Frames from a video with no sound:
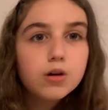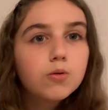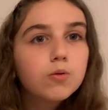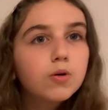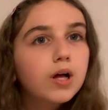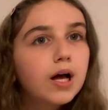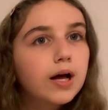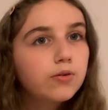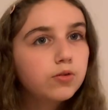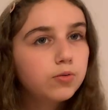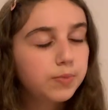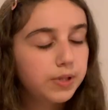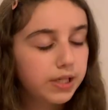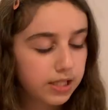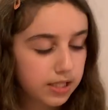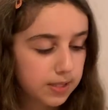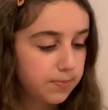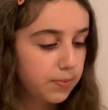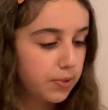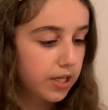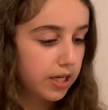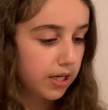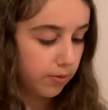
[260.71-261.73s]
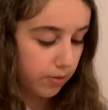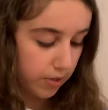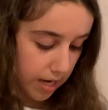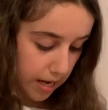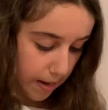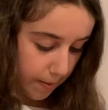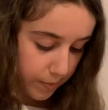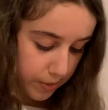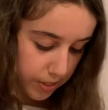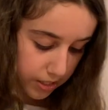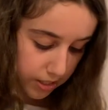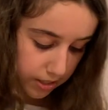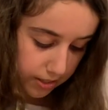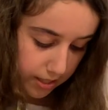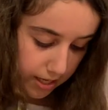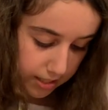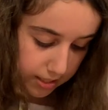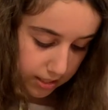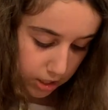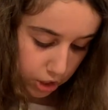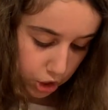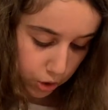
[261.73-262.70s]
Well, I will be explaining what happens in
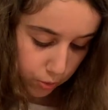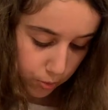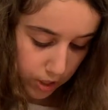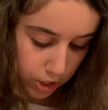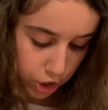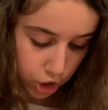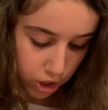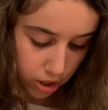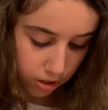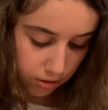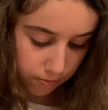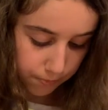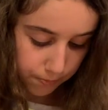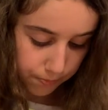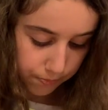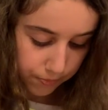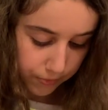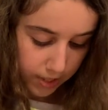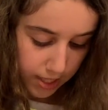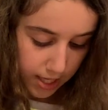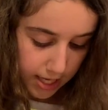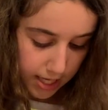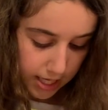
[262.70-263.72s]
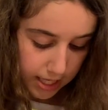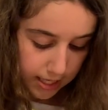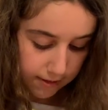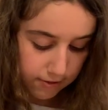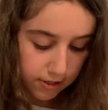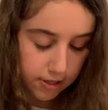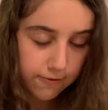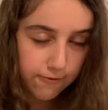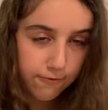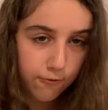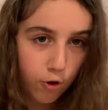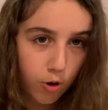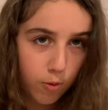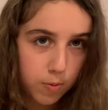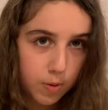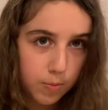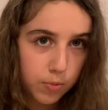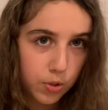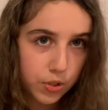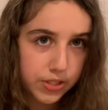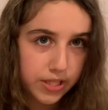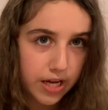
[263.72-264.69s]
that situation. Even if 4
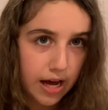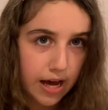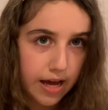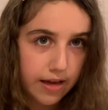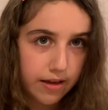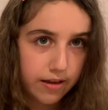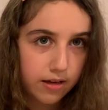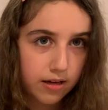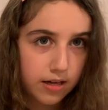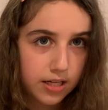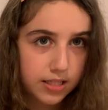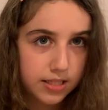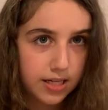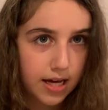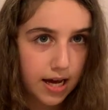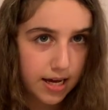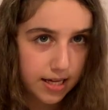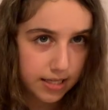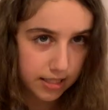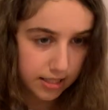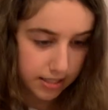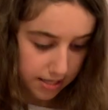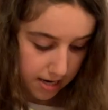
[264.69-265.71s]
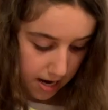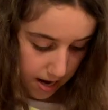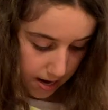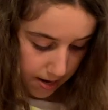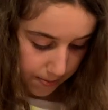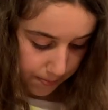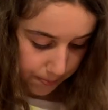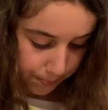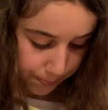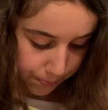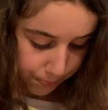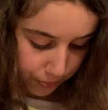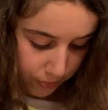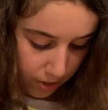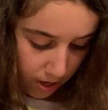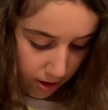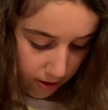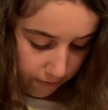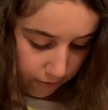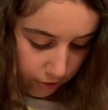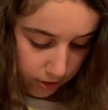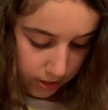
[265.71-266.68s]
people tie, a tie is a tie.
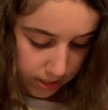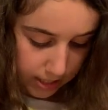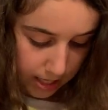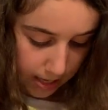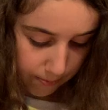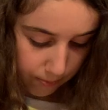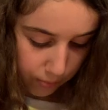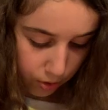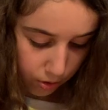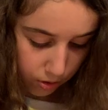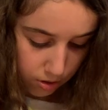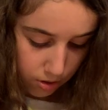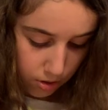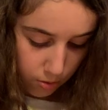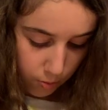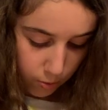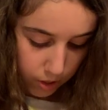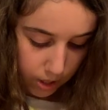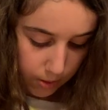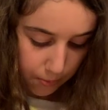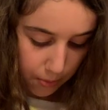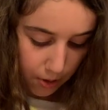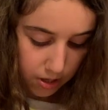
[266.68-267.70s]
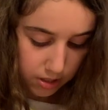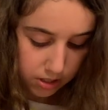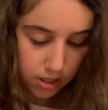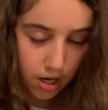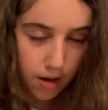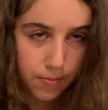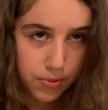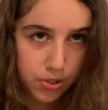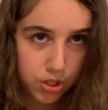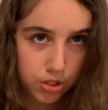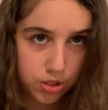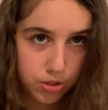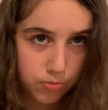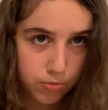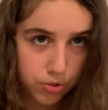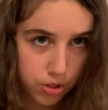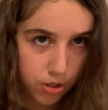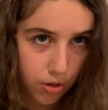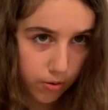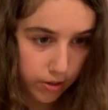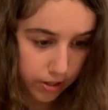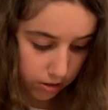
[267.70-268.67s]
For example, when a bars competition was
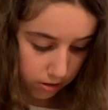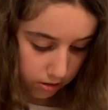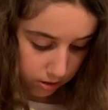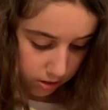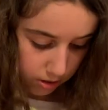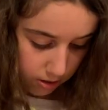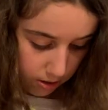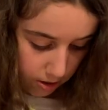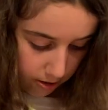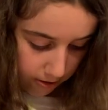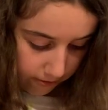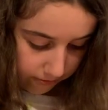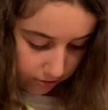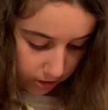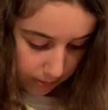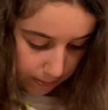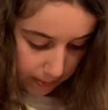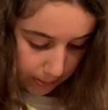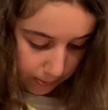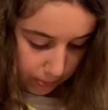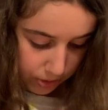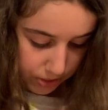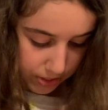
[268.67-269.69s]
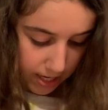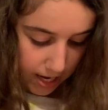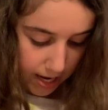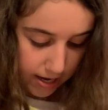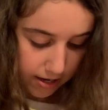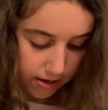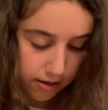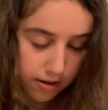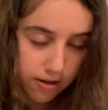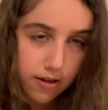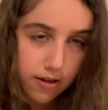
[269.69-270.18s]
going on, 4 people tied.